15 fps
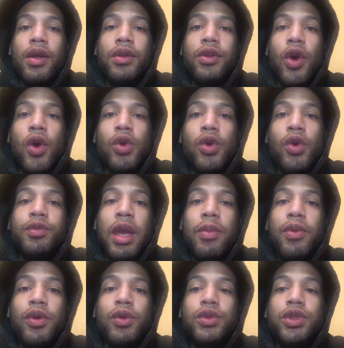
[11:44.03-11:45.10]
those
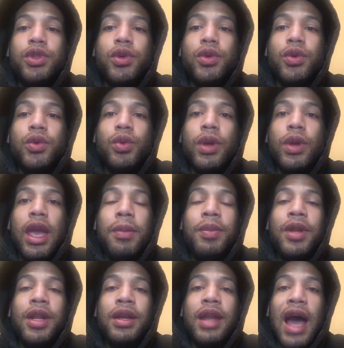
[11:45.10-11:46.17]
people to
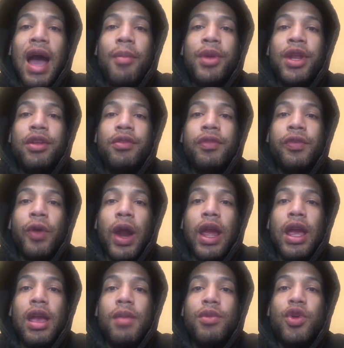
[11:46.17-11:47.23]
keep the dominant
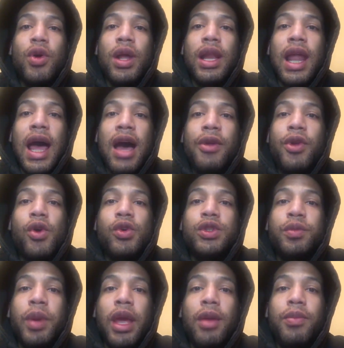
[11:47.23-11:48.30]
frame. You allow
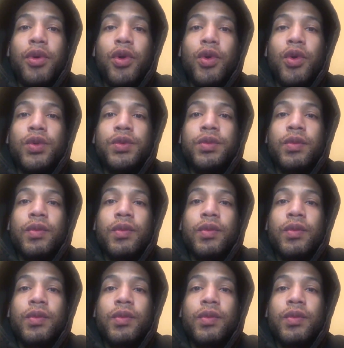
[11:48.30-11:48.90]
those people's